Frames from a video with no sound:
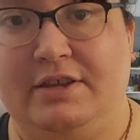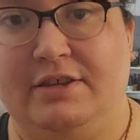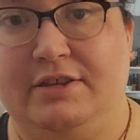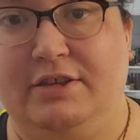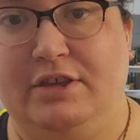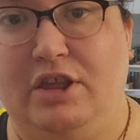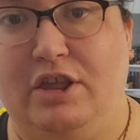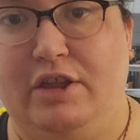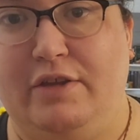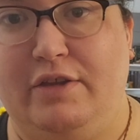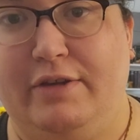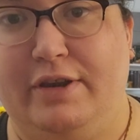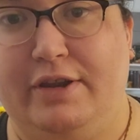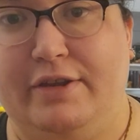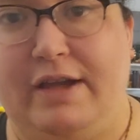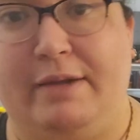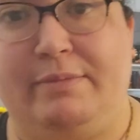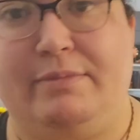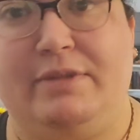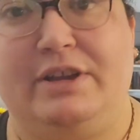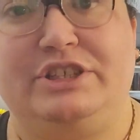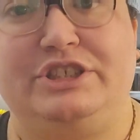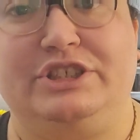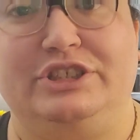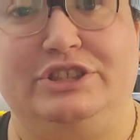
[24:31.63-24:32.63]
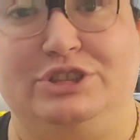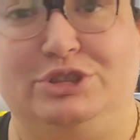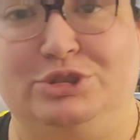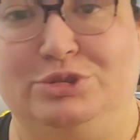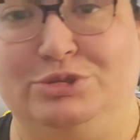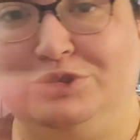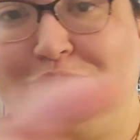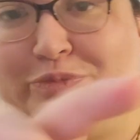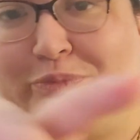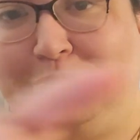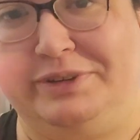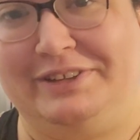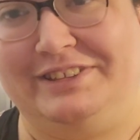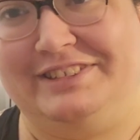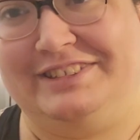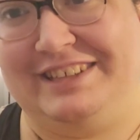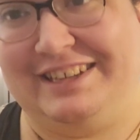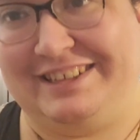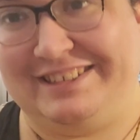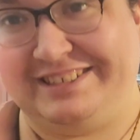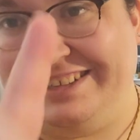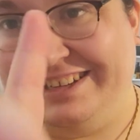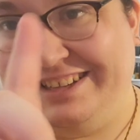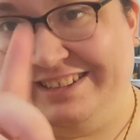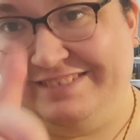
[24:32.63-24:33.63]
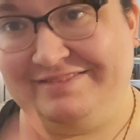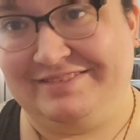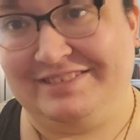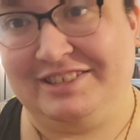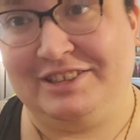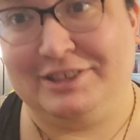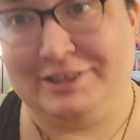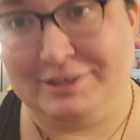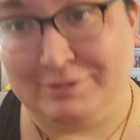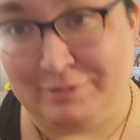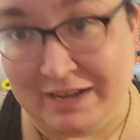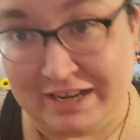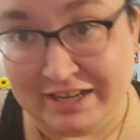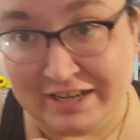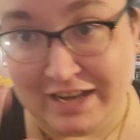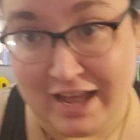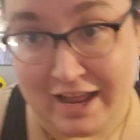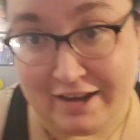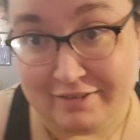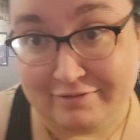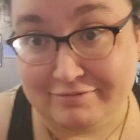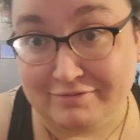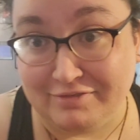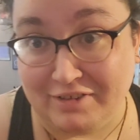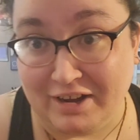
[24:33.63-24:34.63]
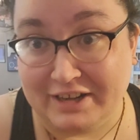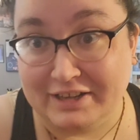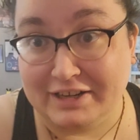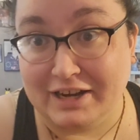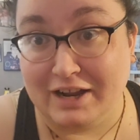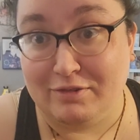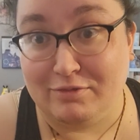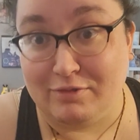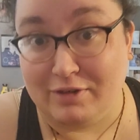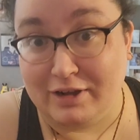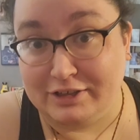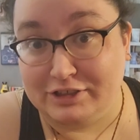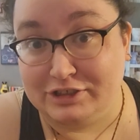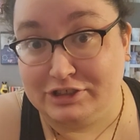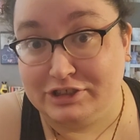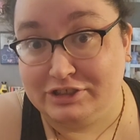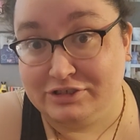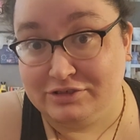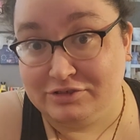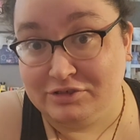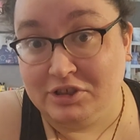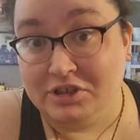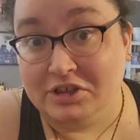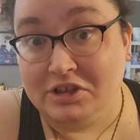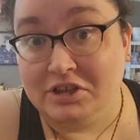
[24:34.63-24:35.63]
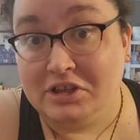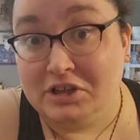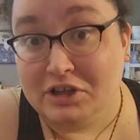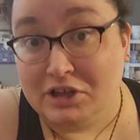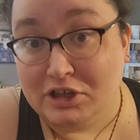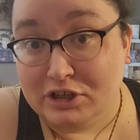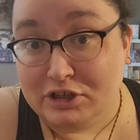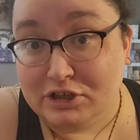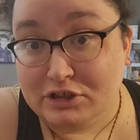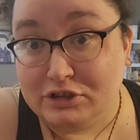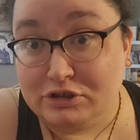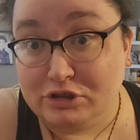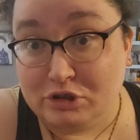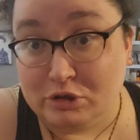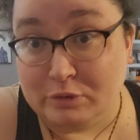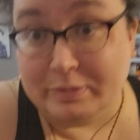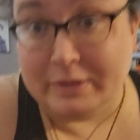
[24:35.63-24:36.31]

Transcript: I'm watching 2 sprints actually, because why not? Why not watch 2